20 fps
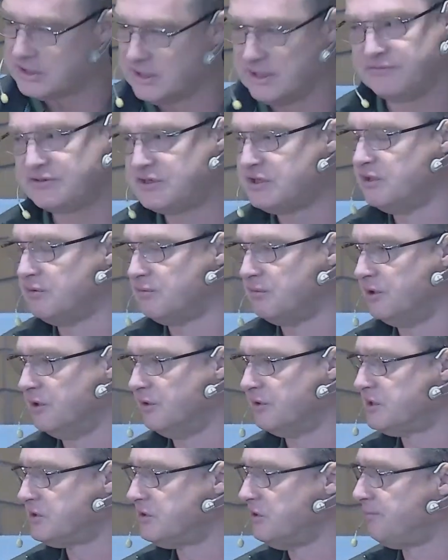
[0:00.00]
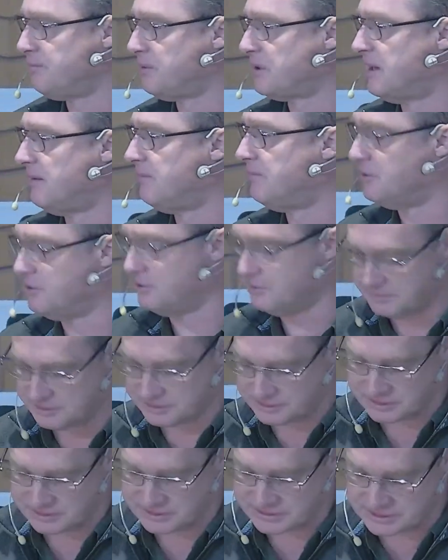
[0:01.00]
Sure, he lives in the world, he's not become a
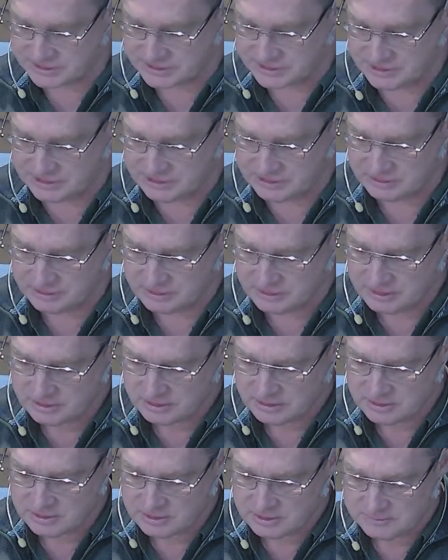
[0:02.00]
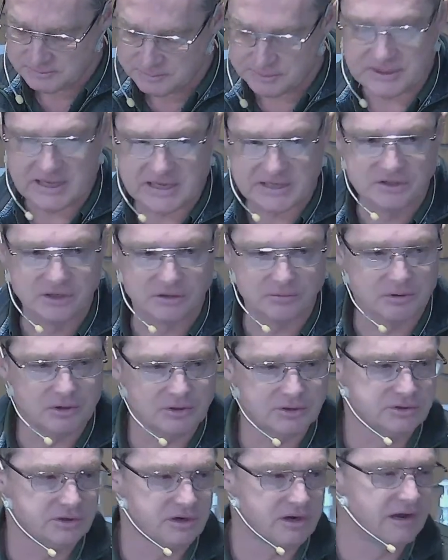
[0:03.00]
hermit, as I said, but that's
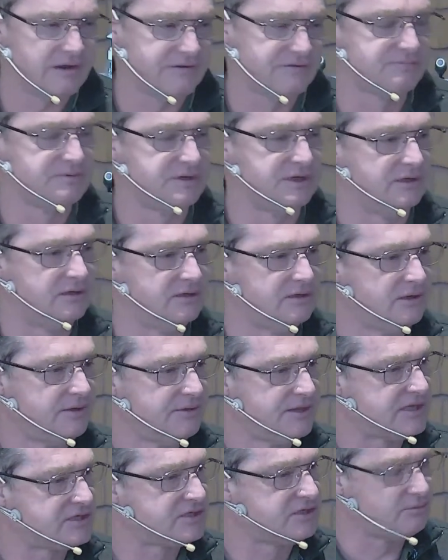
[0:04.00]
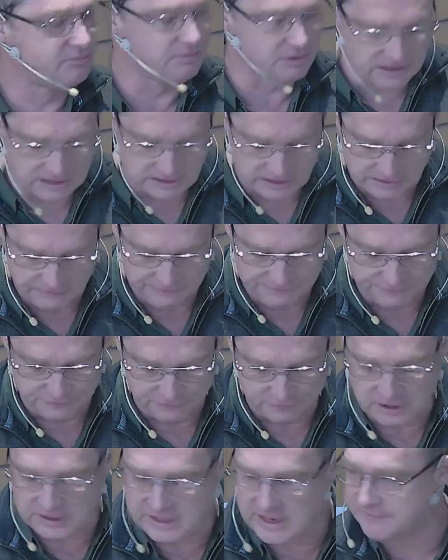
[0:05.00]
not what drives me. That's not what I
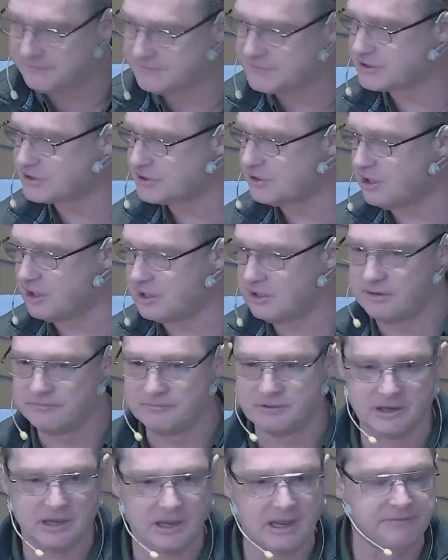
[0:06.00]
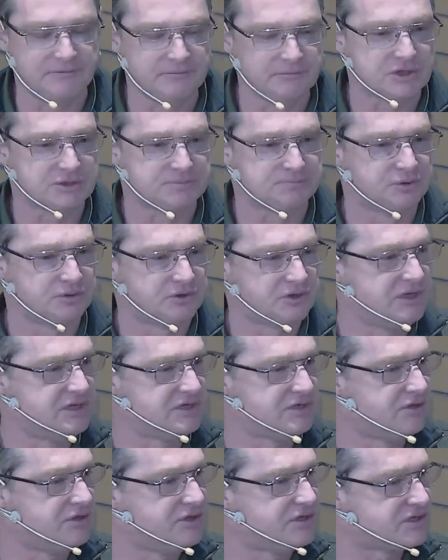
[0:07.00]
live for. I have side, I'm not, I haven't just
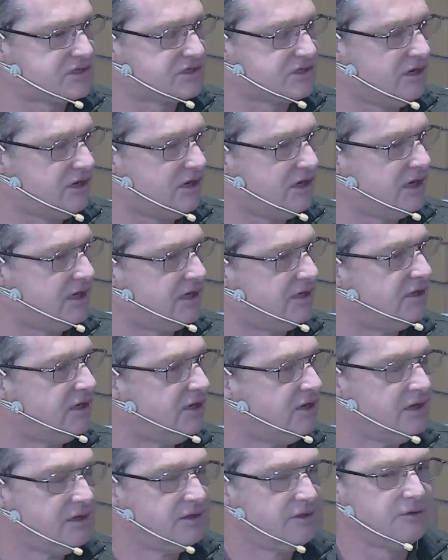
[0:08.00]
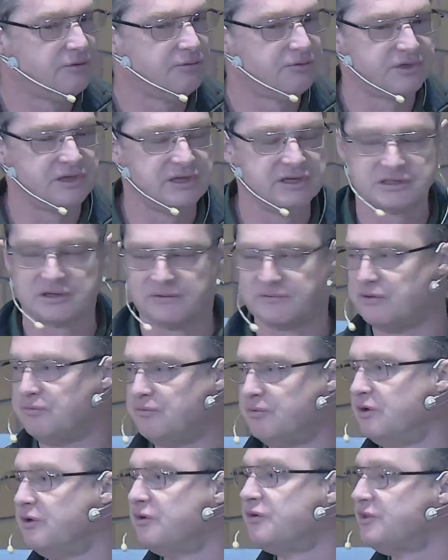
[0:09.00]
put things on the side, the things
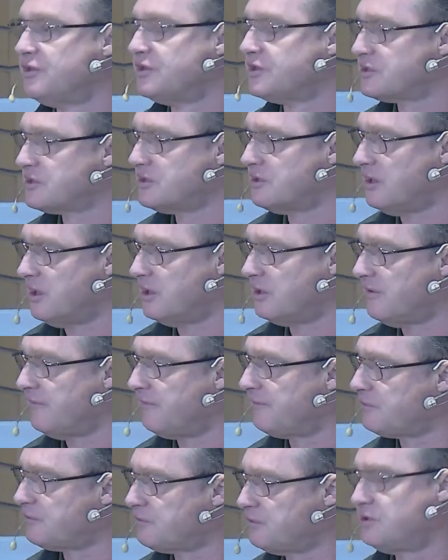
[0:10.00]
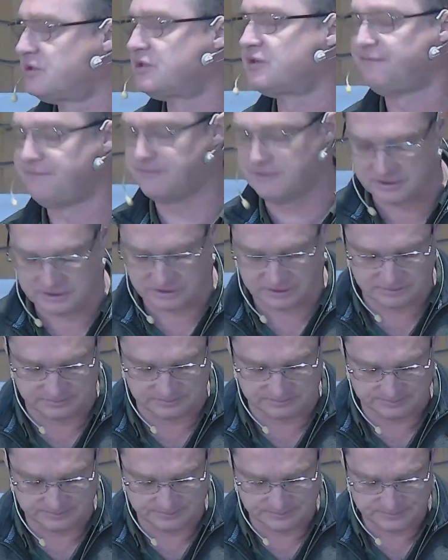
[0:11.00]
of the world on the side. I've
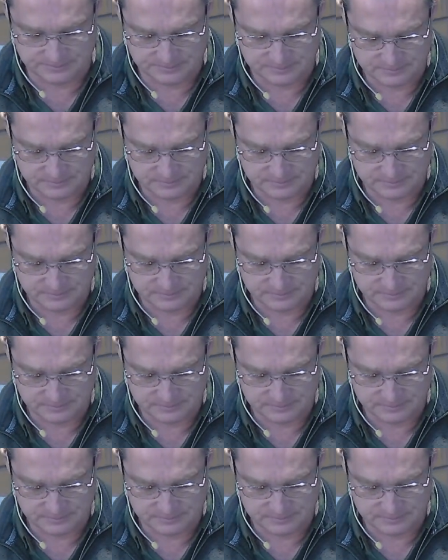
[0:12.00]
crucified them.